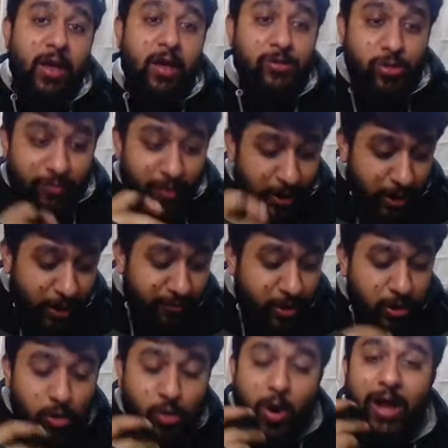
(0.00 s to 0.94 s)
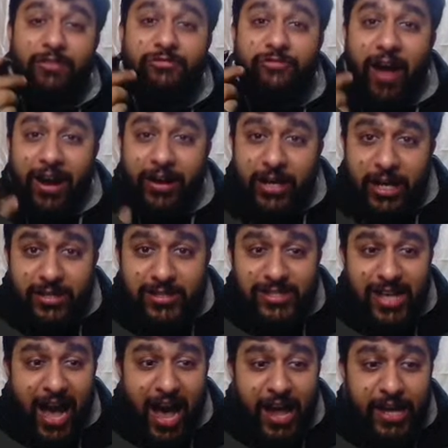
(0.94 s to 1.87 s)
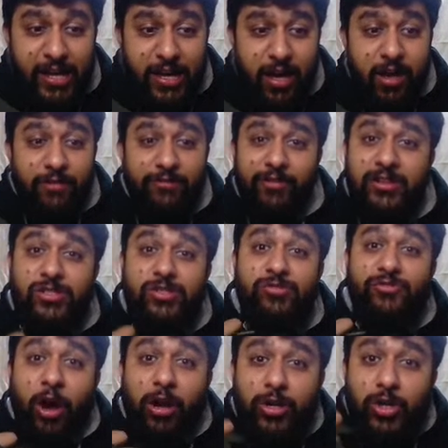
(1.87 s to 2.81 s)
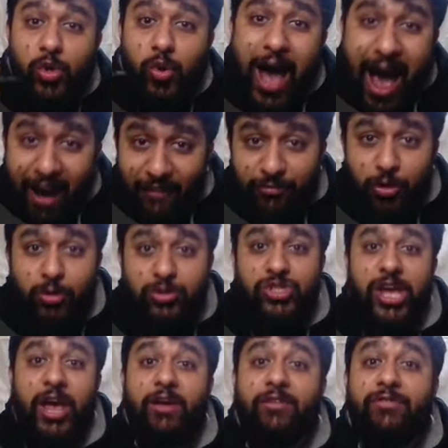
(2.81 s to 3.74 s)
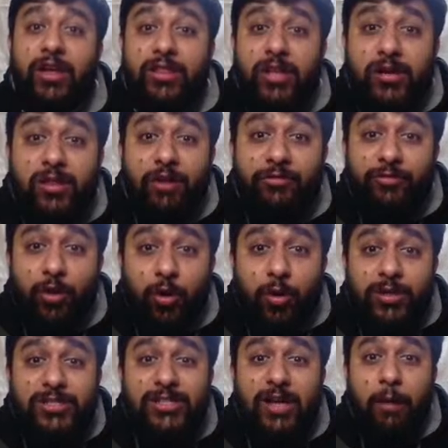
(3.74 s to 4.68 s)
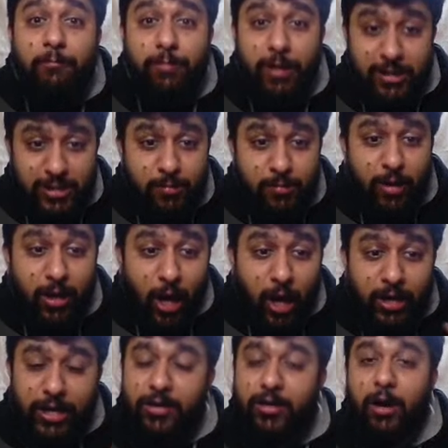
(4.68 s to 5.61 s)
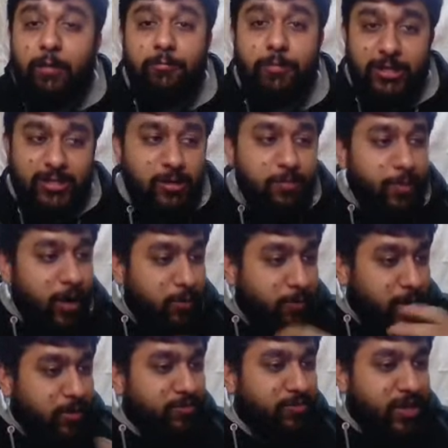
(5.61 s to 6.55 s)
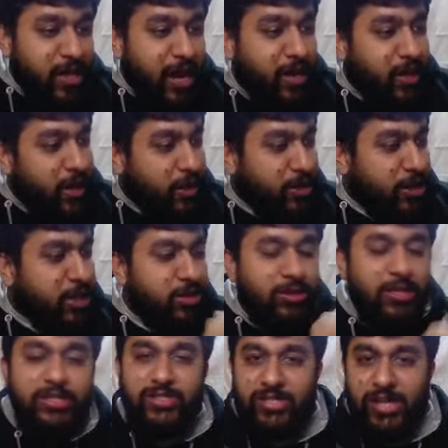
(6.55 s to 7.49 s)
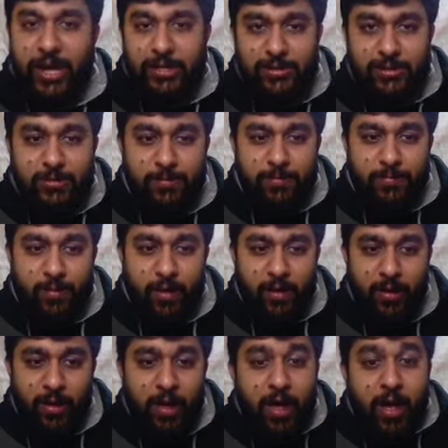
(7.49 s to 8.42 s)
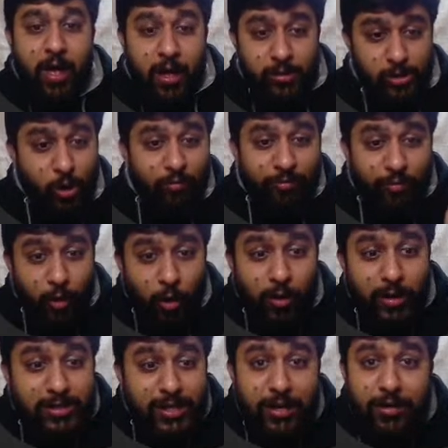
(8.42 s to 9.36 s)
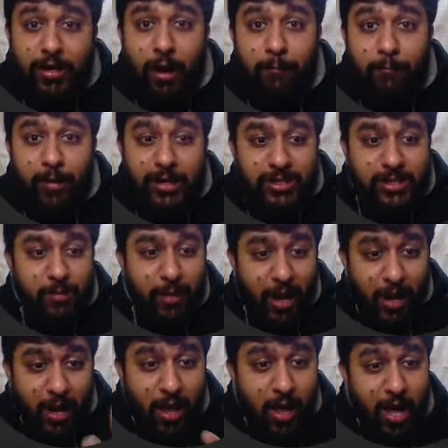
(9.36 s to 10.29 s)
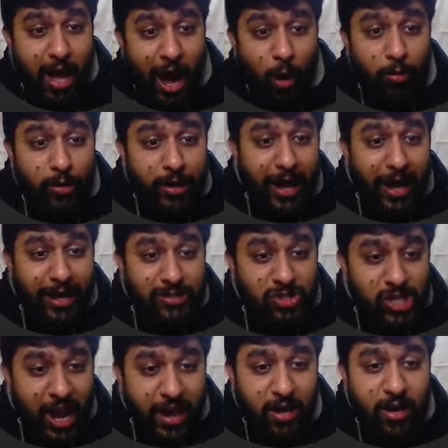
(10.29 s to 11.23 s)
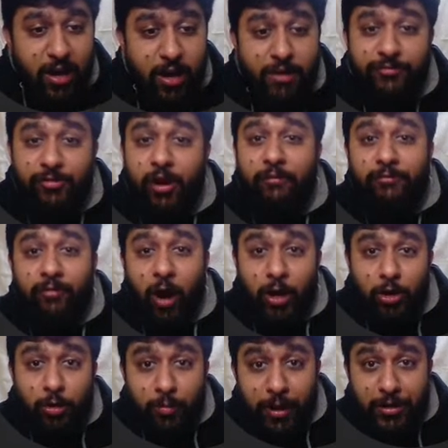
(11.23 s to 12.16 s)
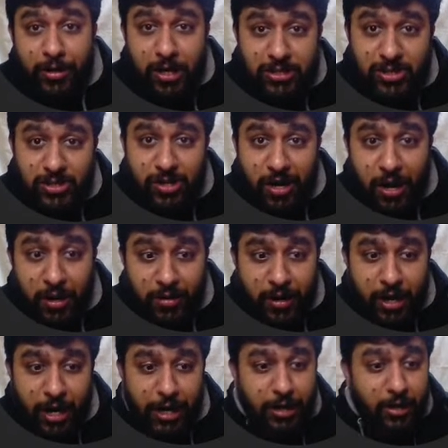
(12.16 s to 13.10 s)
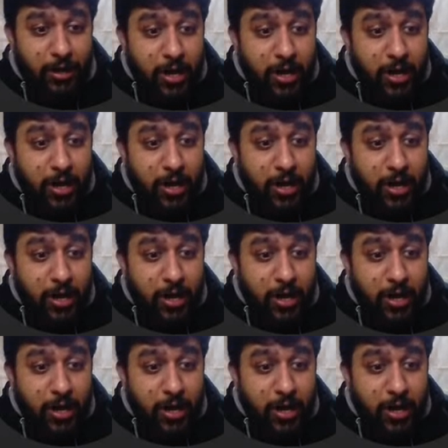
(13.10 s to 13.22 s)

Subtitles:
So whenever you are finding psi, first of all, you have to check whether the flow is compressible or incompressible. But we are lucky in this case. So flow is incompressible. How did I check? From volumetric strain rate.